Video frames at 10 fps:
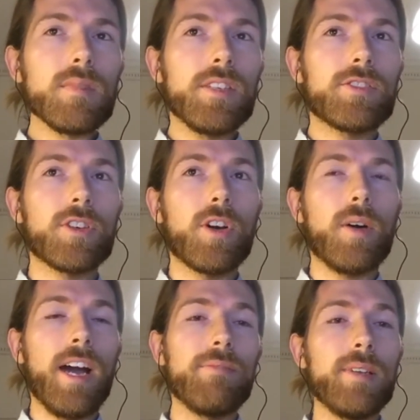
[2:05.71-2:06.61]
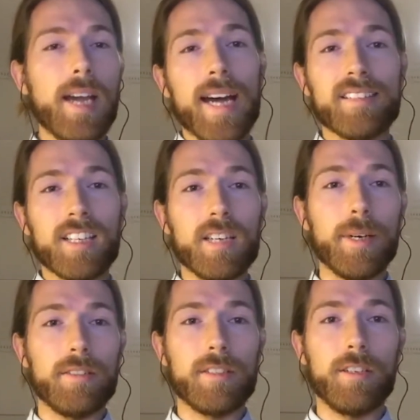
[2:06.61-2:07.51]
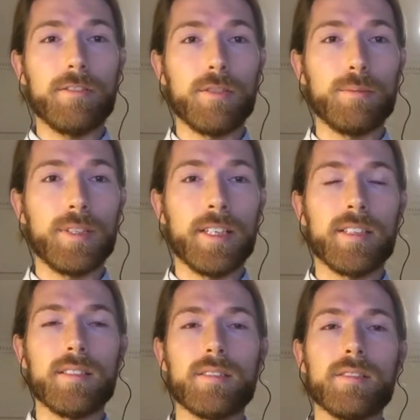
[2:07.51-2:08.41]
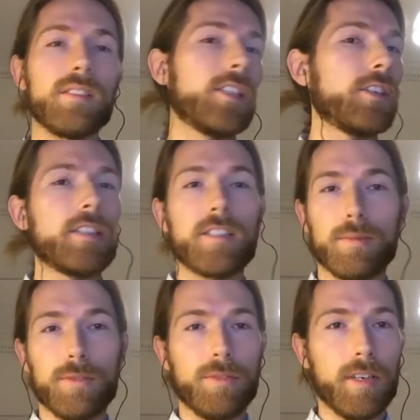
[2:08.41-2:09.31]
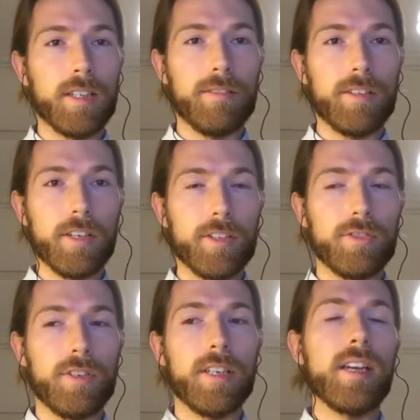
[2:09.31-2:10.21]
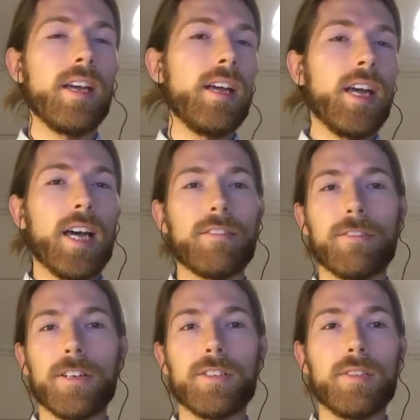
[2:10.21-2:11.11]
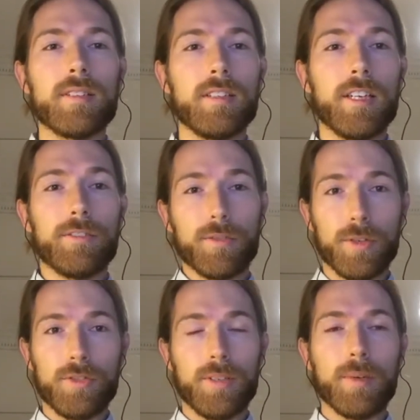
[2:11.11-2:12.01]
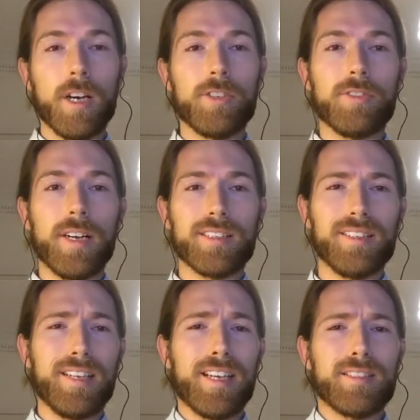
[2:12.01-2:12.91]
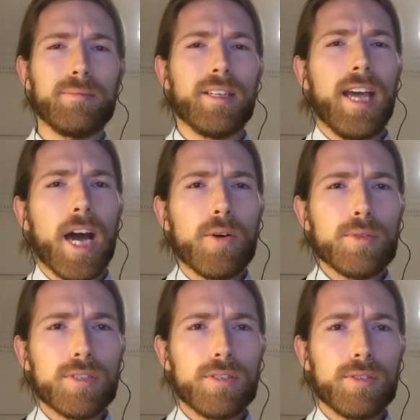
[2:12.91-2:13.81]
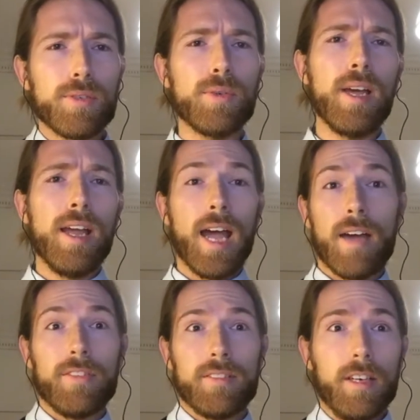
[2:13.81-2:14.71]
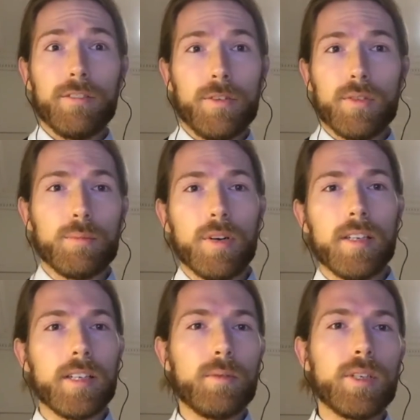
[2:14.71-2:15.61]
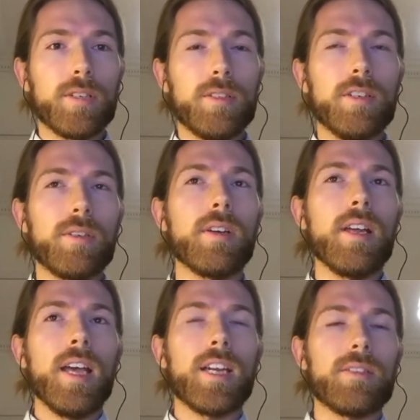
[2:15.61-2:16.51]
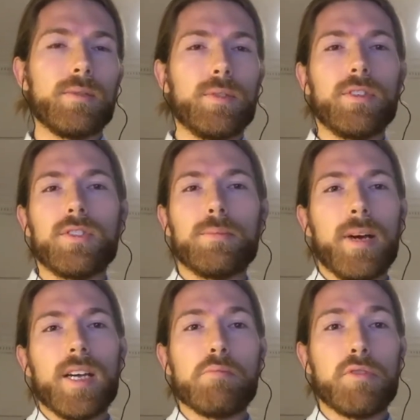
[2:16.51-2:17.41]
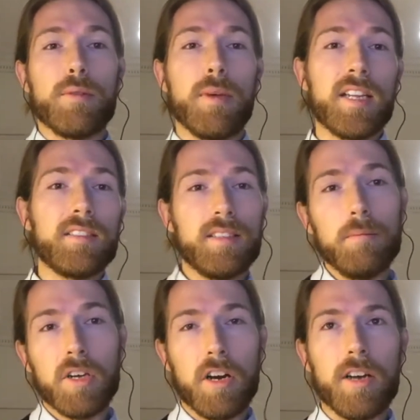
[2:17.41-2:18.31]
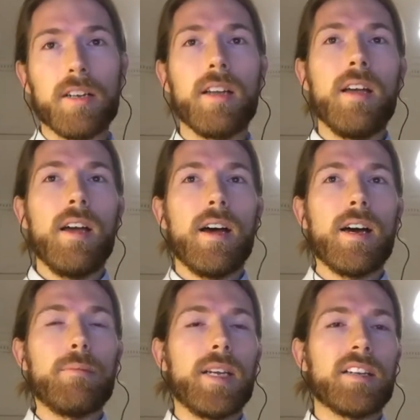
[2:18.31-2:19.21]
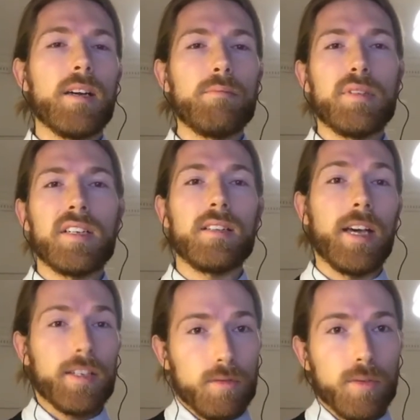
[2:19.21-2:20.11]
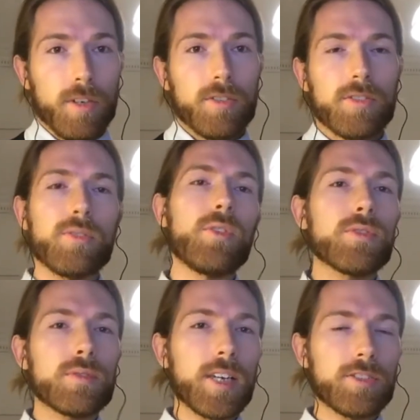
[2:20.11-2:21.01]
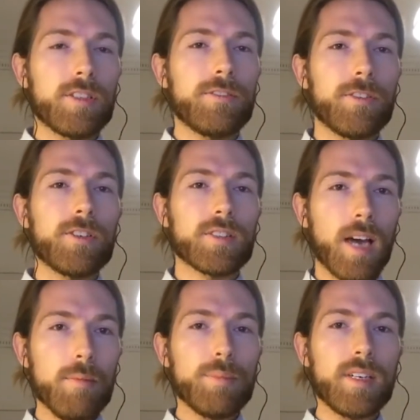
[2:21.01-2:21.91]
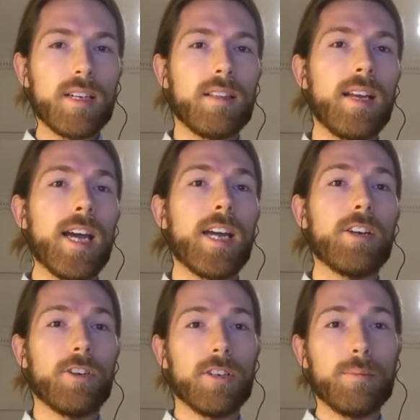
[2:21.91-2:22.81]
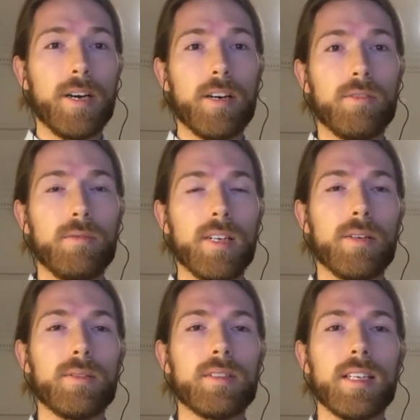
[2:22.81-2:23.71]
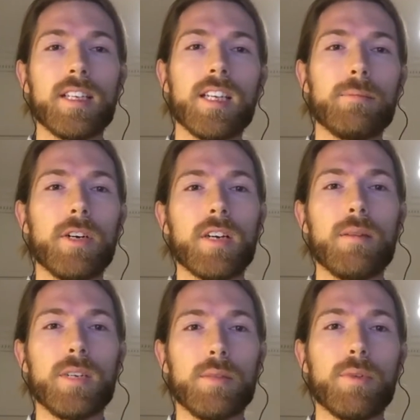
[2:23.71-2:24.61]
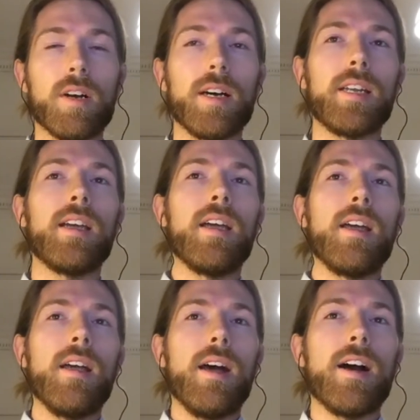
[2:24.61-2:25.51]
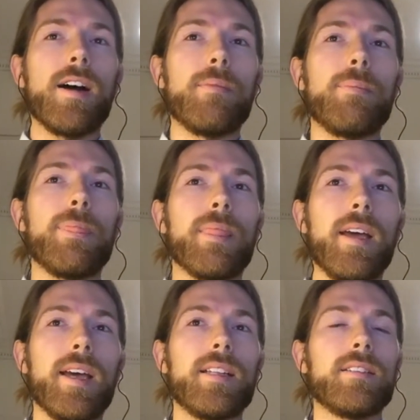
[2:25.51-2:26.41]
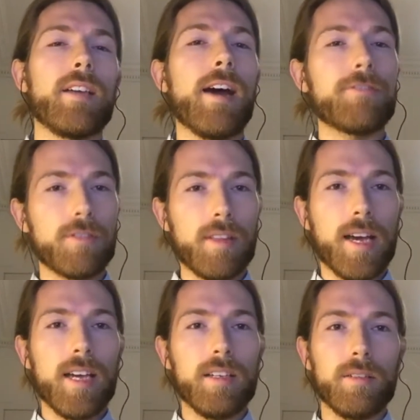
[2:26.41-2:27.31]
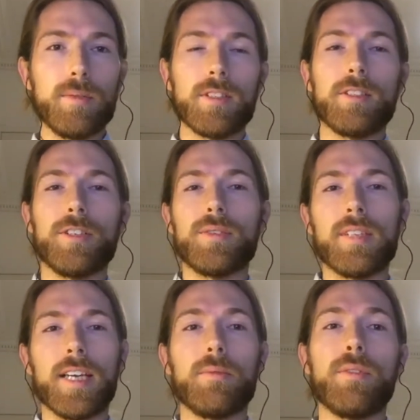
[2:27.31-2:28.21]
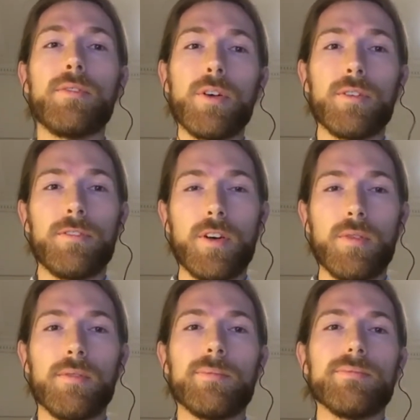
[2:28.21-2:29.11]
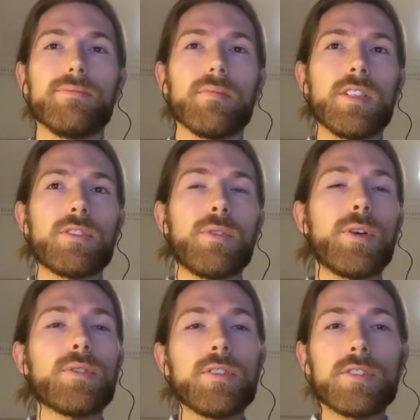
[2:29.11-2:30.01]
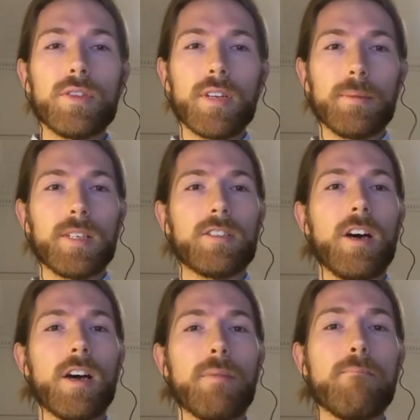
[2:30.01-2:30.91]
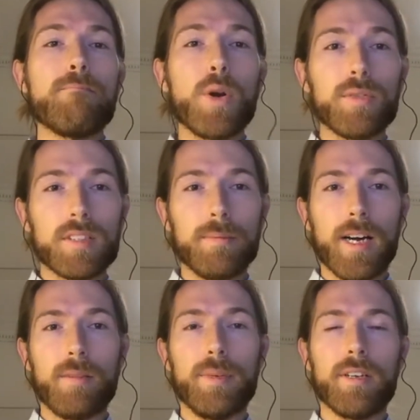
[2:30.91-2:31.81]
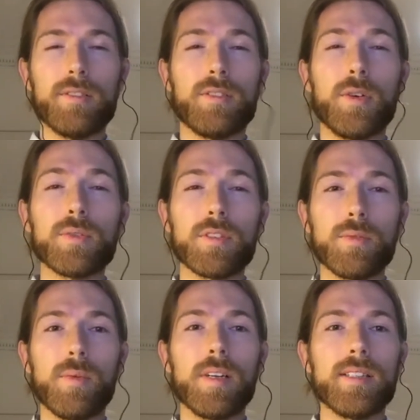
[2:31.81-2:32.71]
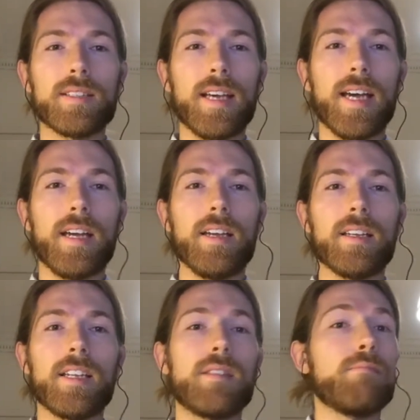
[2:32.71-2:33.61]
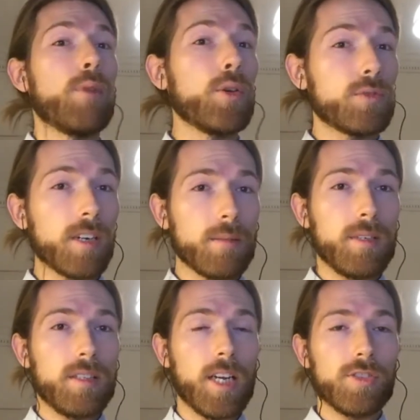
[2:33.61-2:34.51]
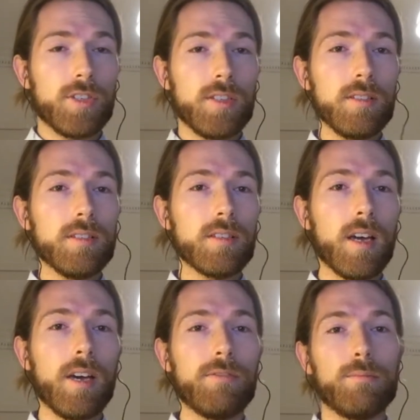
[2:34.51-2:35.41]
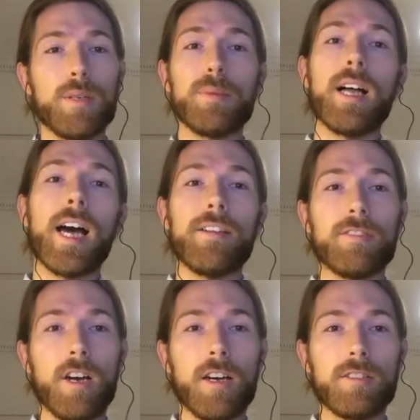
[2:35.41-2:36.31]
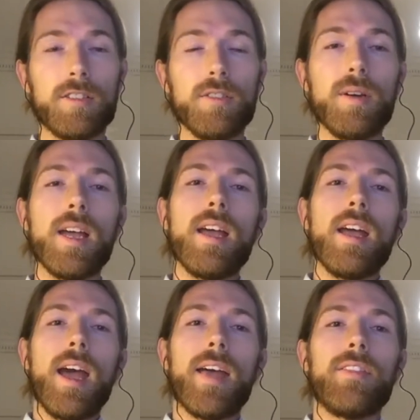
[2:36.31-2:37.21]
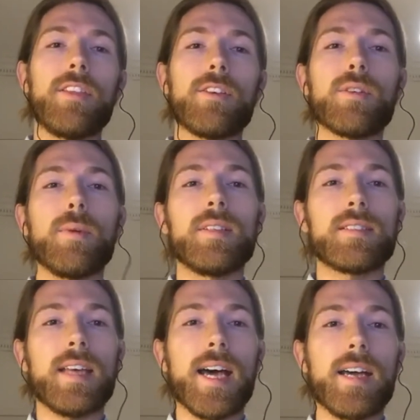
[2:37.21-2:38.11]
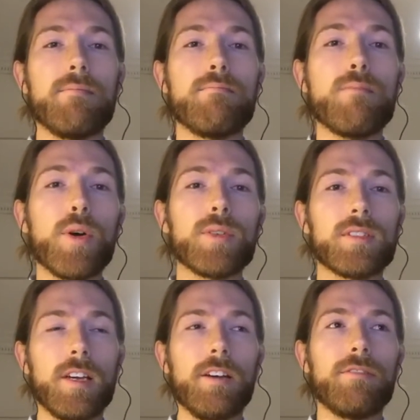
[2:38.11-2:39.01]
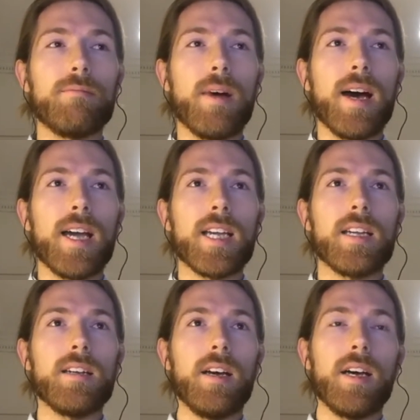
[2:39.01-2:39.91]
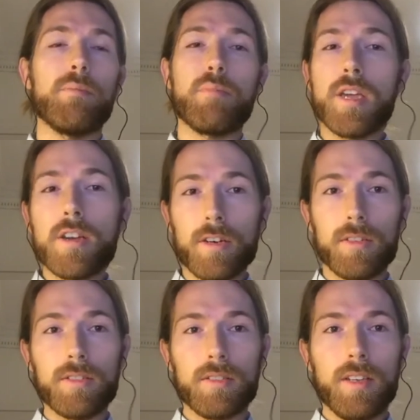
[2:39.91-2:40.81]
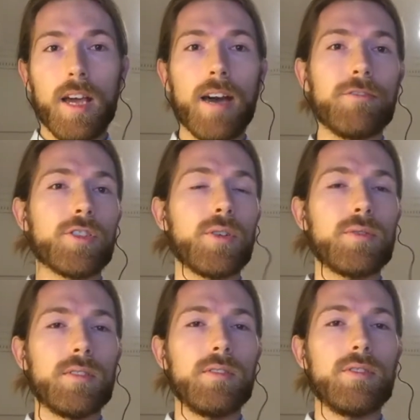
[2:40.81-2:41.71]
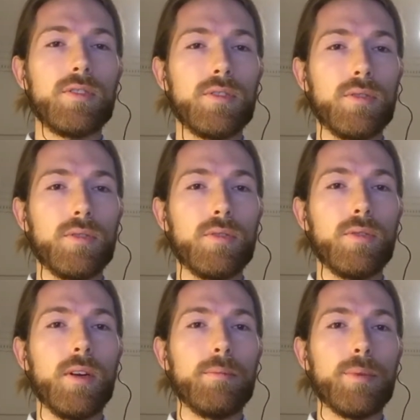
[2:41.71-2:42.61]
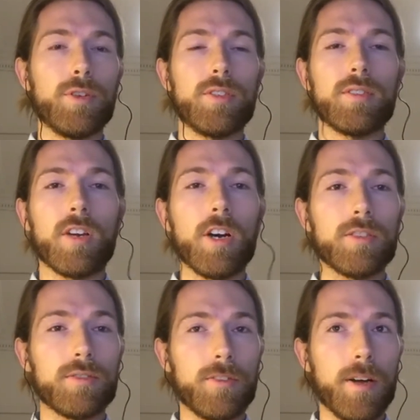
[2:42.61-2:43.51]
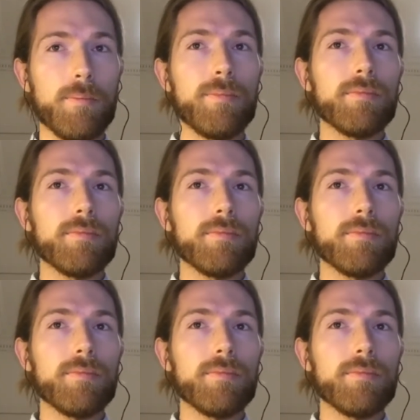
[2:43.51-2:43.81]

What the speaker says: So I've been asking about cell phone plans literally since before I left the country. I have a friend who does a lot of cruise ship contracts, and I asked him, like, how do you have a cell phone abroad? Like, what do you do? And he was like, well, you just buy a prepaid SIM card at a company like Orange. So Orange was actually the first company that I heard about when I was thinking about coming abroad. And after that, it was a close second with Vodafone. So those are the two that I'm going to talk most about because those are the ones that get the most recommendations from people I've talked to. And they're the ones that most of my peers have chosen to purchase cards from.